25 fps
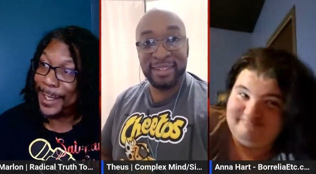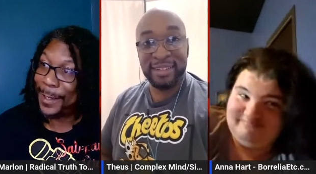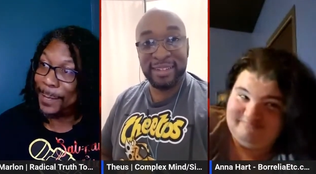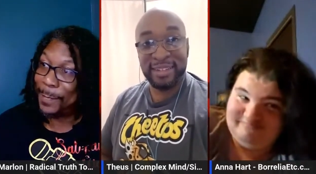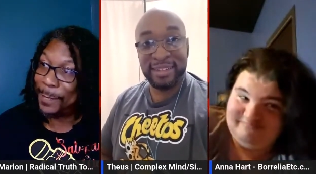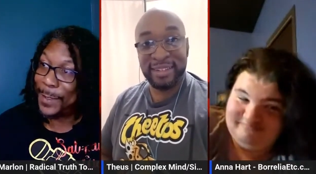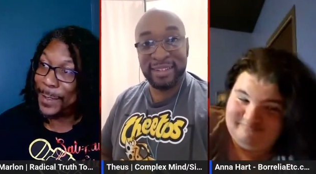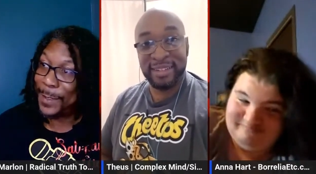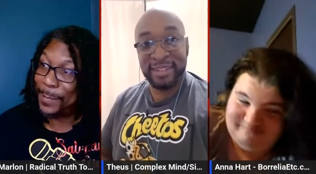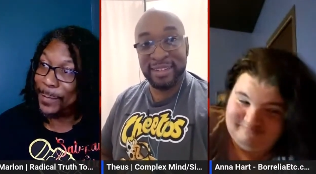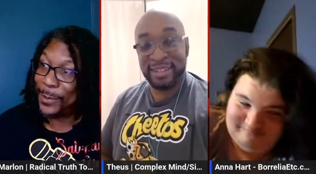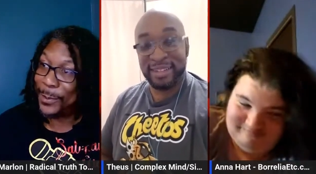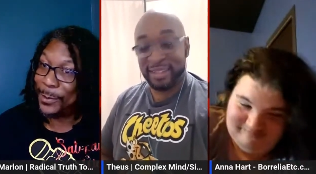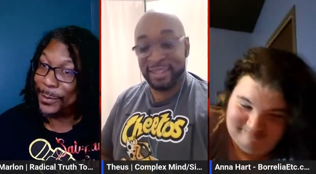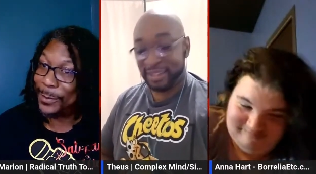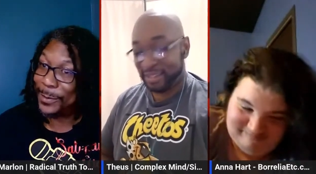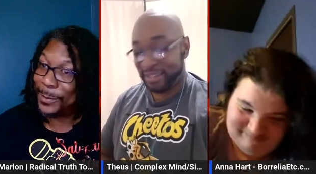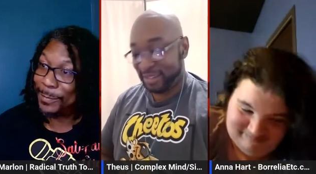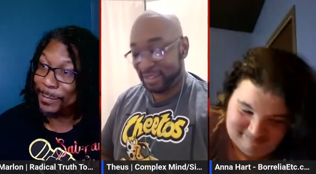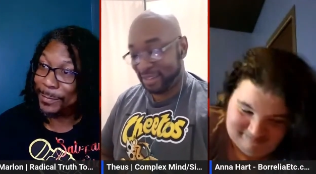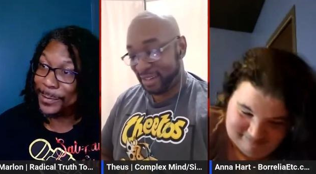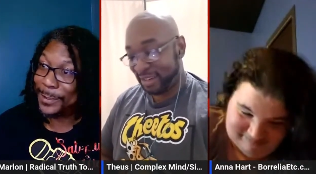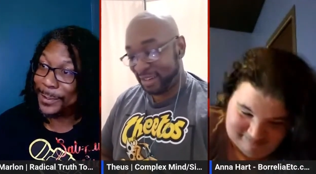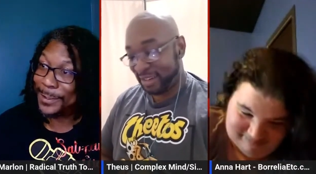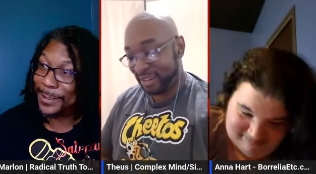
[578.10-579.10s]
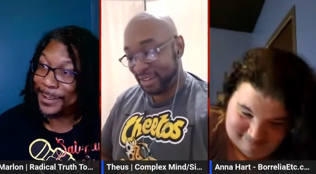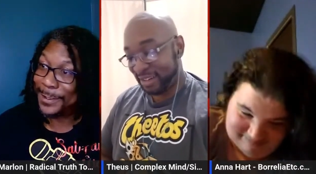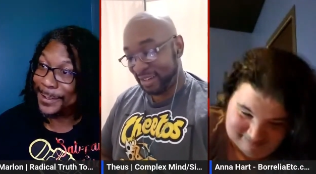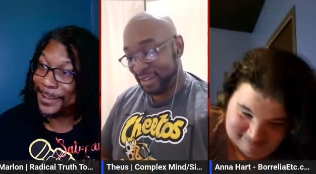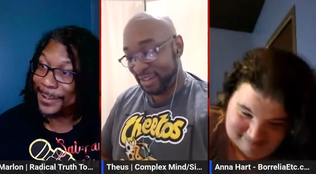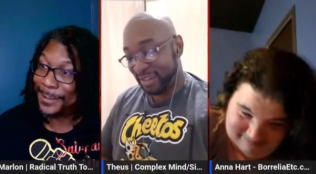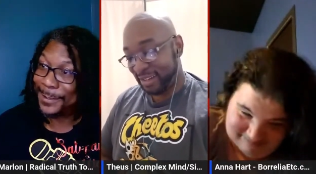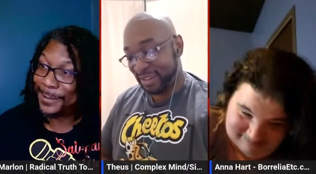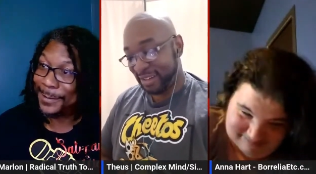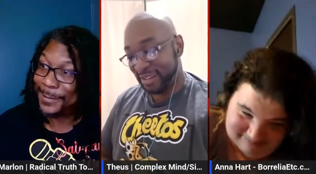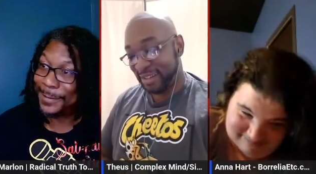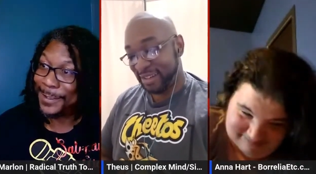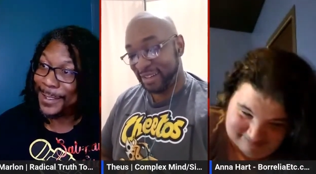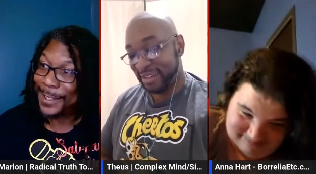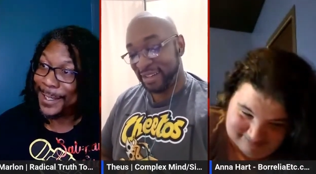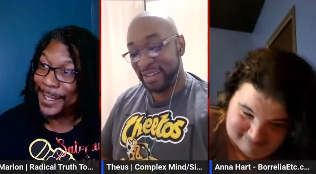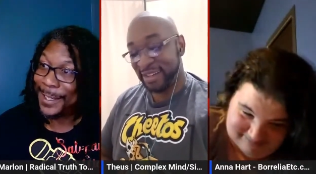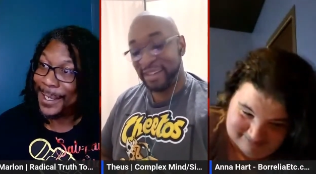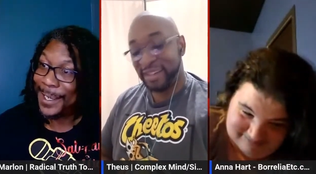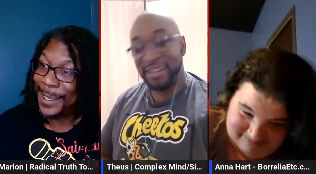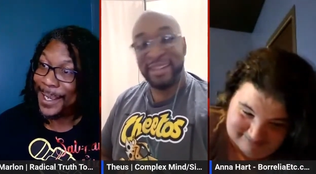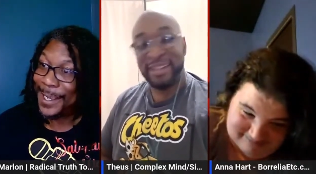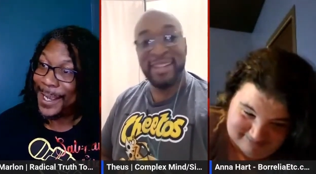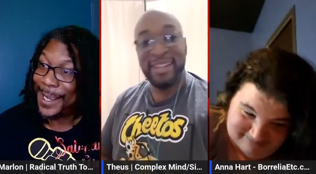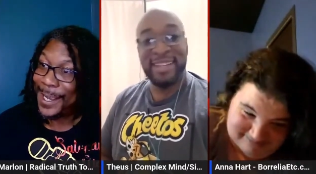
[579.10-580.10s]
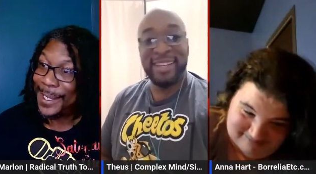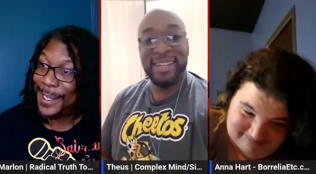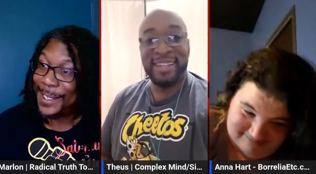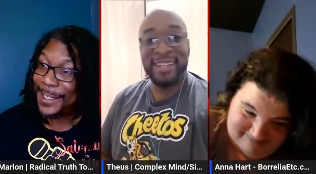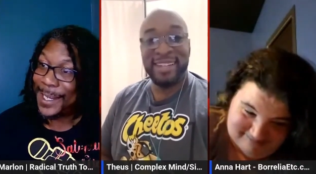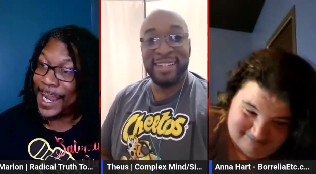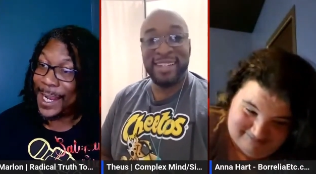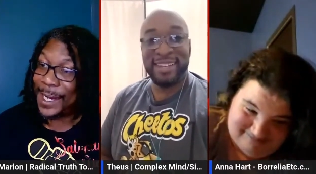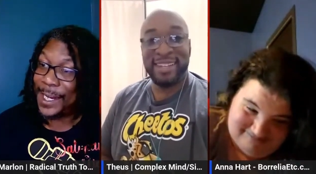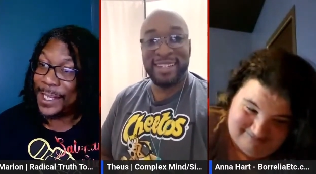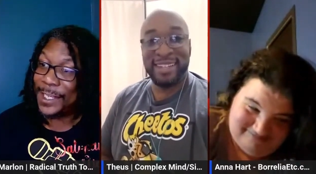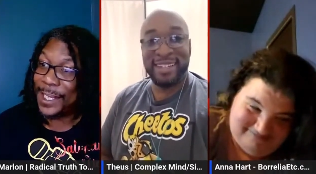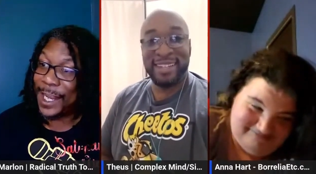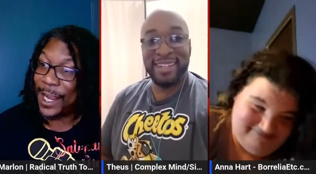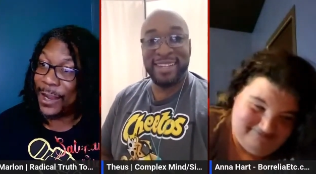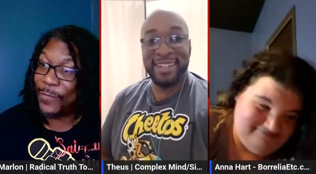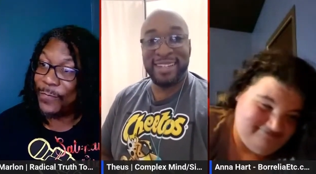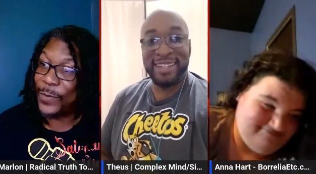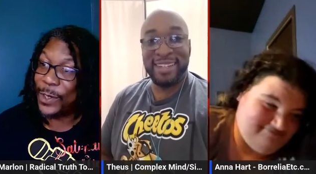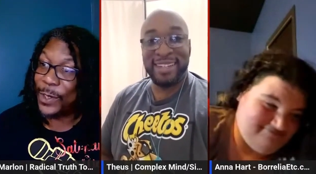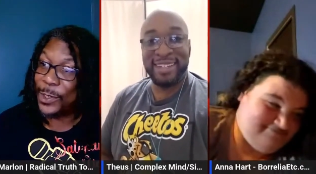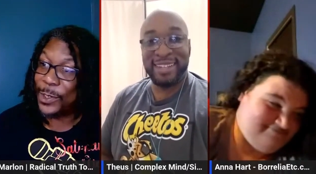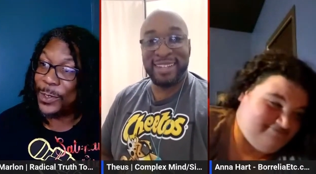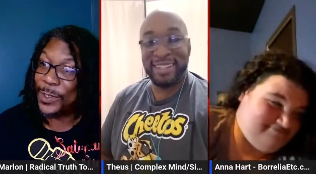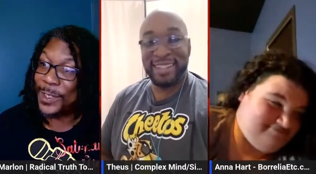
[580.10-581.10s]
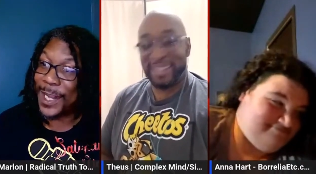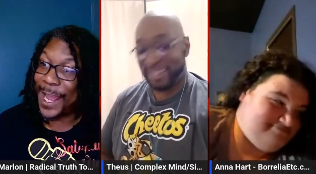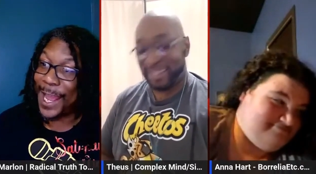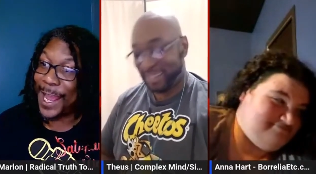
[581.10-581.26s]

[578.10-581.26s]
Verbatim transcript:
Speaker 1: and be booted. That is our first